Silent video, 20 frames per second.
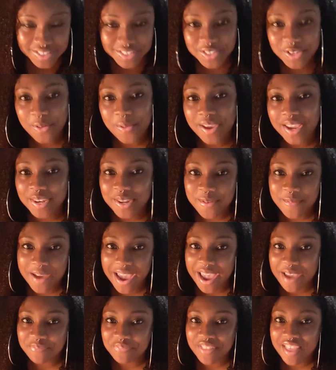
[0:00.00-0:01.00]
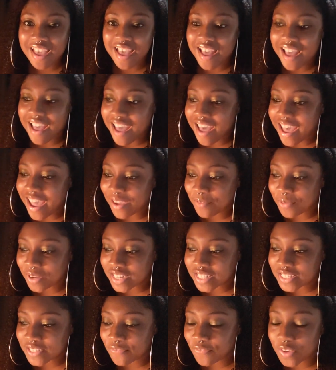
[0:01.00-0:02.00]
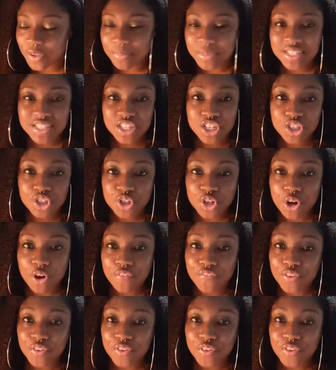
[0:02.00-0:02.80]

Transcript: So, anyway, I wanted to film this intro.